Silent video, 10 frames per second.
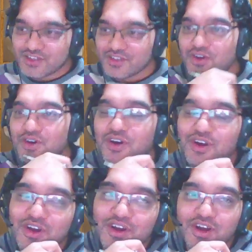So
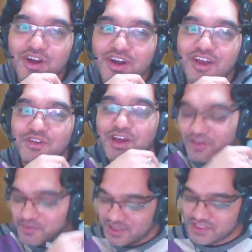you are
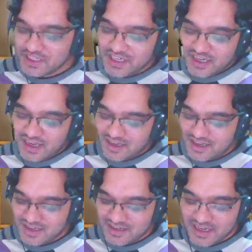from Argentina,
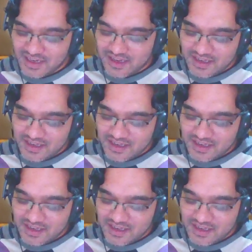right?